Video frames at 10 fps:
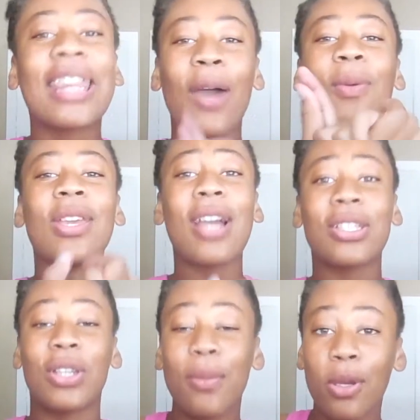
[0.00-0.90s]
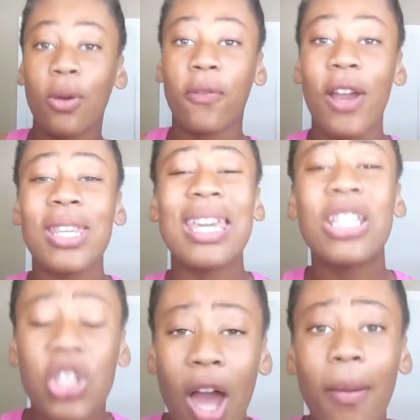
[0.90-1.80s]
That way you guys are going to be notified
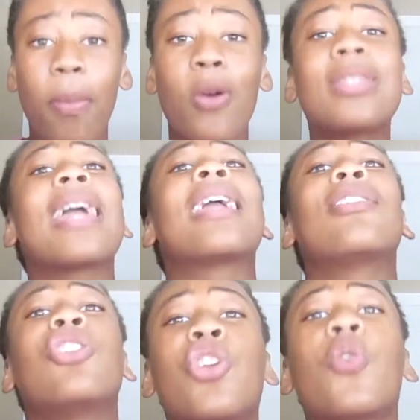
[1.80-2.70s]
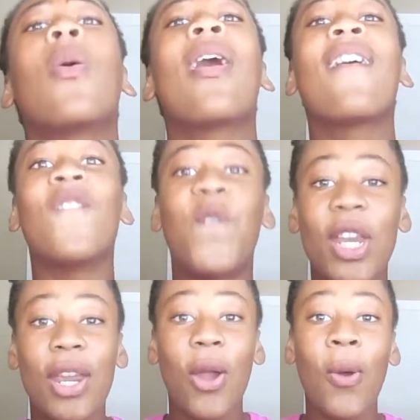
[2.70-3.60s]
each time I post a new
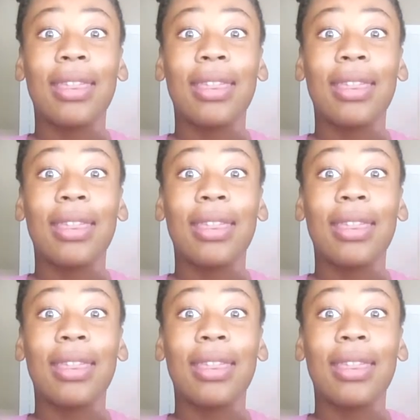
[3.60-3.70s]
video.